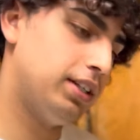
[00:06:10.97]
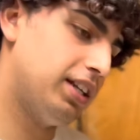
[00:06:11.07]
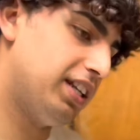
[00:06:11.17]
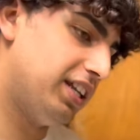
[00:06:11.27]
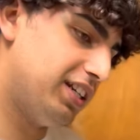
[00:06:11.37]

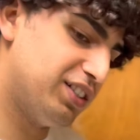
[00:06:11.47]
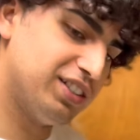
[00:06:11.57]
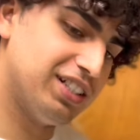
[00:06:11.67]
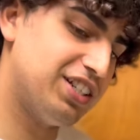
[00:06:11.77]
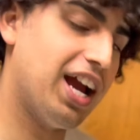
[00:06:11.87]
and then here's
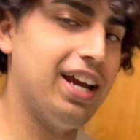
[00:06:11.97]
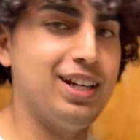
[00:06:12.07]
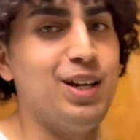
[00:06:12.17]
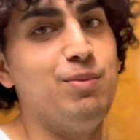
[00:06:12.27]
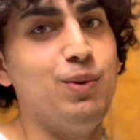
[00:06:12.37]
the giant
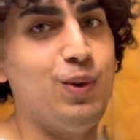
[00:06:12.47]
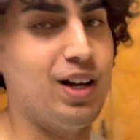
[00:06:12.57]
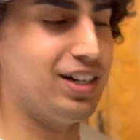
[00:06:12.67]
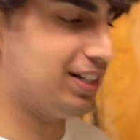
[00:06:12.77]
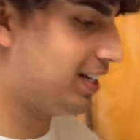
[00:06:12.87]
cup of
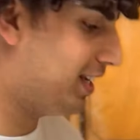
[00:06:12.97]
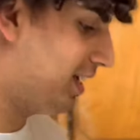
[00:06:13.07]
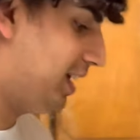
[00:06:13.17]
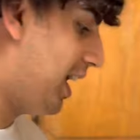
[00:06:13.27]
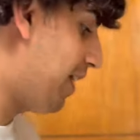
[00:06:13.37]
water.
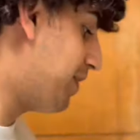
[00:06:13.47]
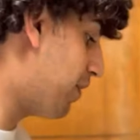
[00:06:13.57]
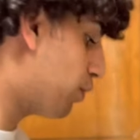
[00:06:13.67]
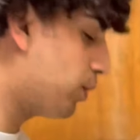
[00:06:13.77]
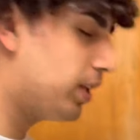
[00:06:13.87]
I've
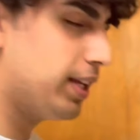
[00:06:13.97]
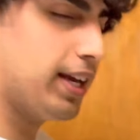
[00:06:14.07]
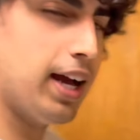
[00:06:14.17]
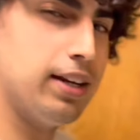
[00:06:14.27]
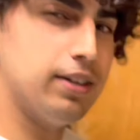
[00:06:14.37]
never really
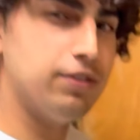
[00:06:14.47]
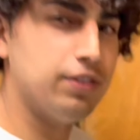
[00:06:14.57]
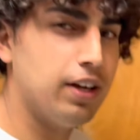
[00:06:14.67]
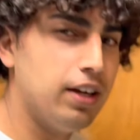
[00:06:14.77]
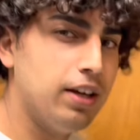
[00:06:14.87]
kind of
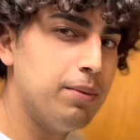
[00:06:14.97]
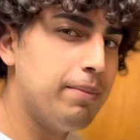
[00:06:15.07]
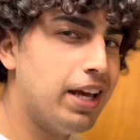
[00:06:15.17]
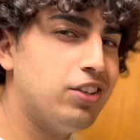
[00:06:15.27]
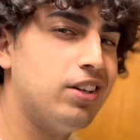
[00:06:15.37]

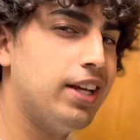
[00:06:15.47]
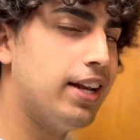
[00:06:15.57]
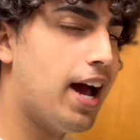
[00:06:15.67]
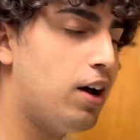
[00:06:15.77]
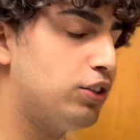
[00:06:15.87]
measured it
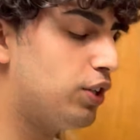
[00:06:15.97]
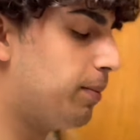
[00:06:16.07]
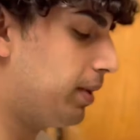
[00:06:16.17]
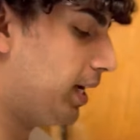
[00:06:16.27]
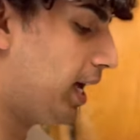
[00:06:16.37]
out, so I'm
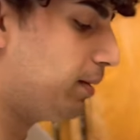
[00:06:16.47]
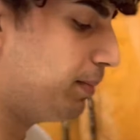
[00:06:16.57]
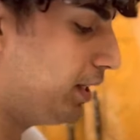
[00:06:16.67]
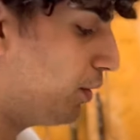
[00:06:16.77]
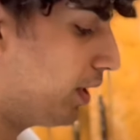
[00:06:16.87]
gonna kind of
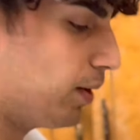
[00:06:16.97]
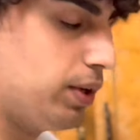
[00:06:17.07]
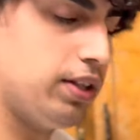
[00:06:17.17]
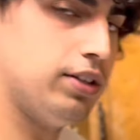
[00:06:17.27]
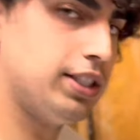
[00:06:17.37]
be doing it
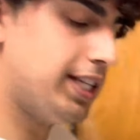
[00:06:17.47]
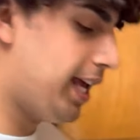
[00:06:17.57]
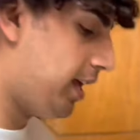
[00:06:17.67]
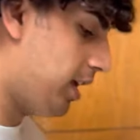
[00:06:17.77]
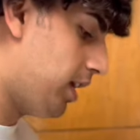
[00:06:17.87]
with you today.
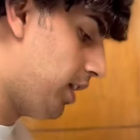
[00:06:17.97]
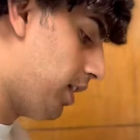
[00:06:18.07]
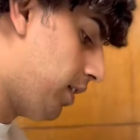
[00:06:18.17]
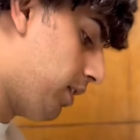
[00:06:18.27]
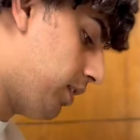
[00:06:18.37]

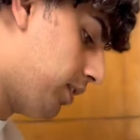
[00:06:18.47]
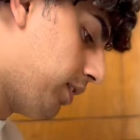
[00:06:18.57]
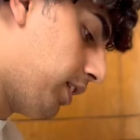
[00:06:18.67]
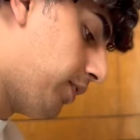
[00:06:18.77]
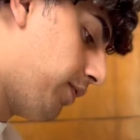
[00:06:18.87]

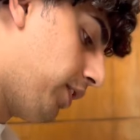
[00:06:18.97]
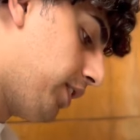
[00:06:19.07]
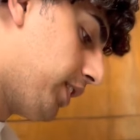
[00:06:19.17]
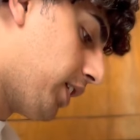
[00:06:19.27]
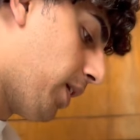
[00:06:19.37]
Let's fill
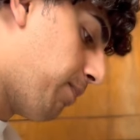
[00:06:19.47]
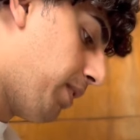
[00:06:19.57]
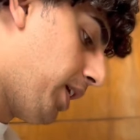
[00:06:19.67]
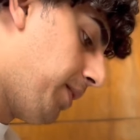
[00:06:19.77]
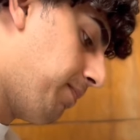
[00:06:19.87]
this cup
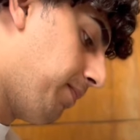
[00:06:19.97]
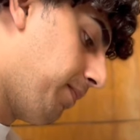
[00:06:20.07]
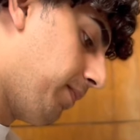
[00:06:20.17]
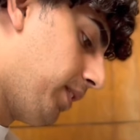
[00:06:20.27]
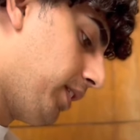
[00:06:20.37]
up.
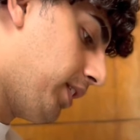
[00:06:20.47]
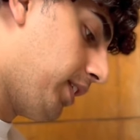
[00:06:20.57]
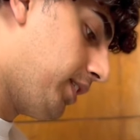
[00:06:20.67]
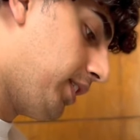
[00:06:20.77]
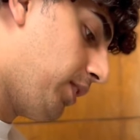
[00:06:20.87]
And
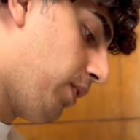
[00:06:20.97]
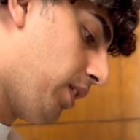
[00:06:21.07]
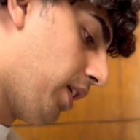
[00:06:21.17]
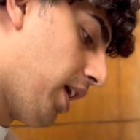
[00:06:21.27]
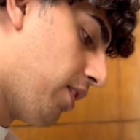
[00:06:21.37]
let's see
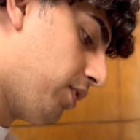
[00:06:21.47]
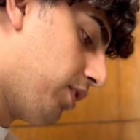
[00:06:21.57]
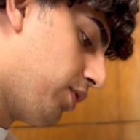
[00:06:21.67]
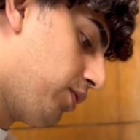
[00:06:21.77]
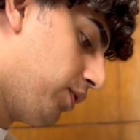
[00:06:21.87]
how it
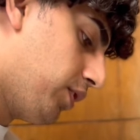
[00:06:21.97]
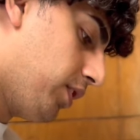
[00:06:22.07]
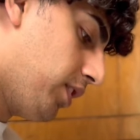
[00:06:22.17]
goes.